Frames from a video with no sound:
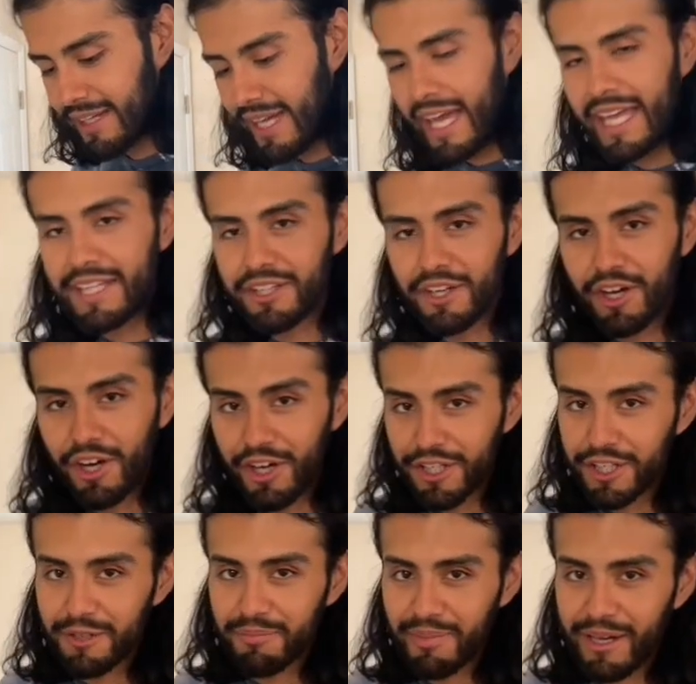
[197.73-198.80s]
and the
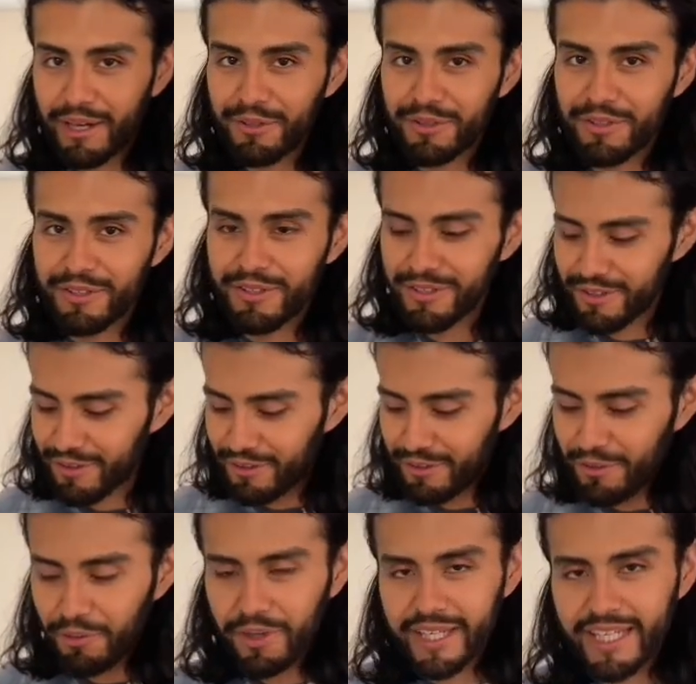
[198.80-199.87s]
onion powder
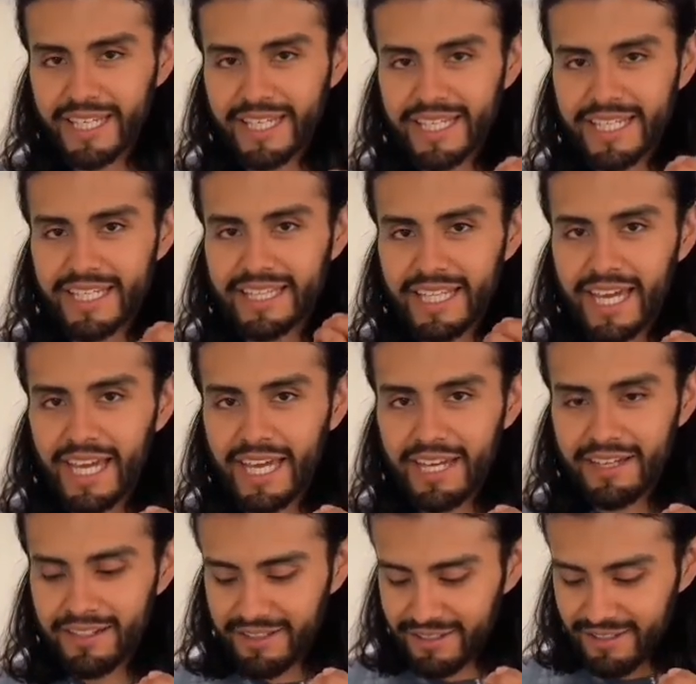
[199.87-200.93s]
so it can get
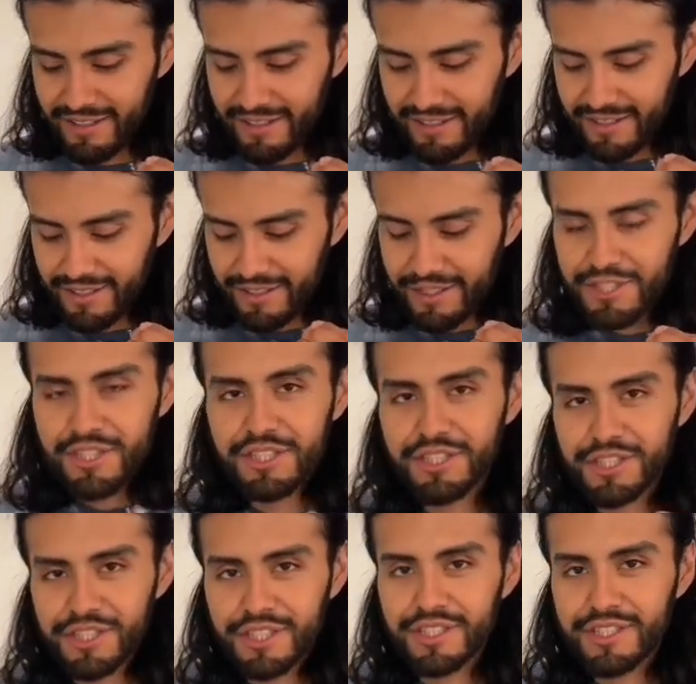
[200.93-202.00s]
that
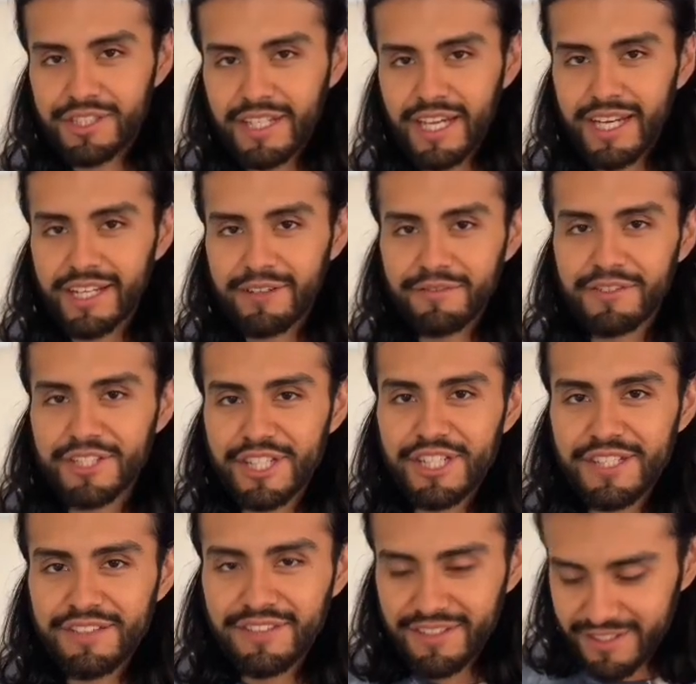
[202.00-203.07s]
kind of
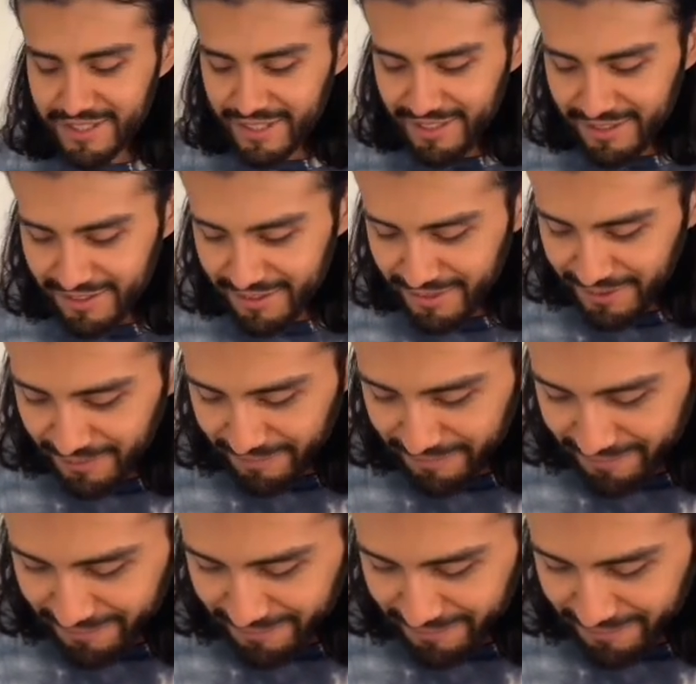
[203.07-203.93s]
cheesy taste.